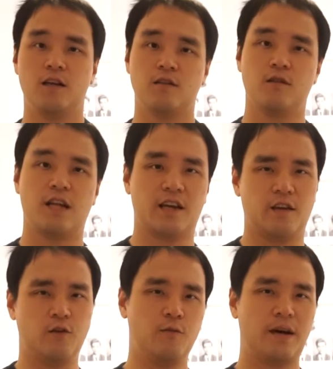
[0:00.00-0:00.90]
So
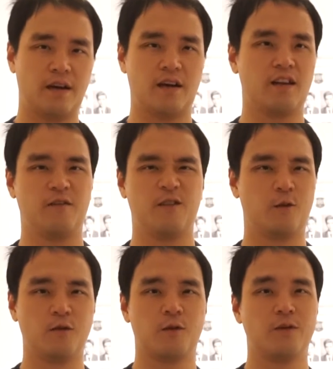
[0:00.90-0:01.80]
you might
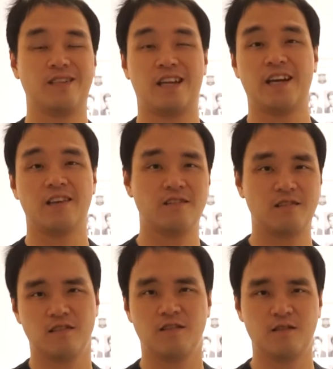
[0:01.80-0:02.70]
don't always like
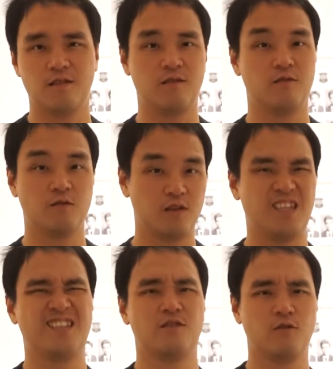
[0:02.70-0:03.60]
this,
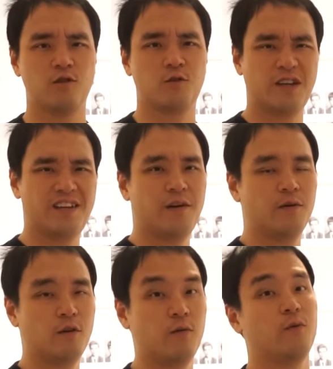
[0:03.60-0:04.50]
it's so strict here
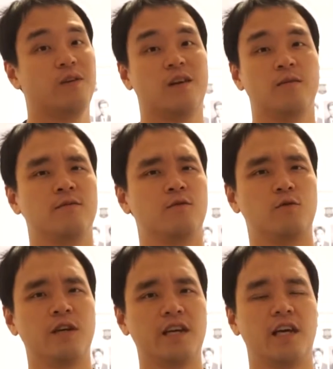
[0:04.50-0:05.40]
in Norway when it comes to
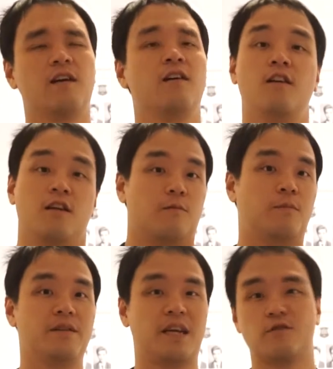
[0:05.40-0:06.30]
drinking,
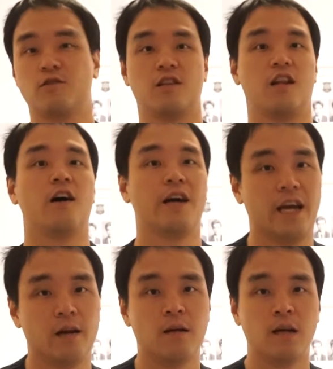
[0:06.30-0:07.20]
but that's just the law
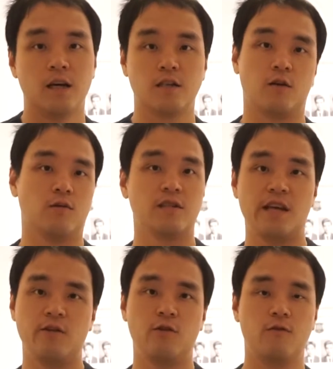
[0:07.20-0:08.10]
here. So
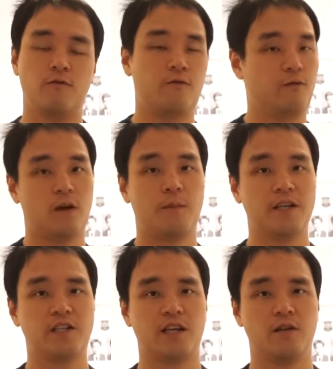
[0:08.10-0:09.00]
stay tuned on
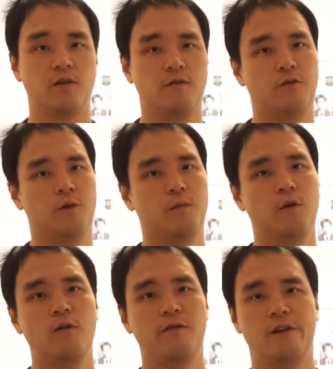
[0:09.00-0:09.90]
my channel for
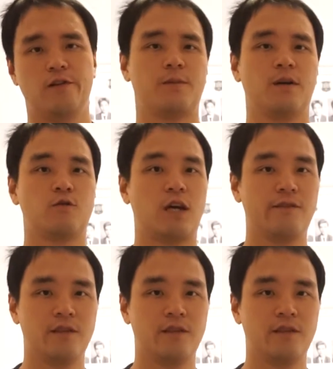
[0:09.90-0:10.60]
more videos about travel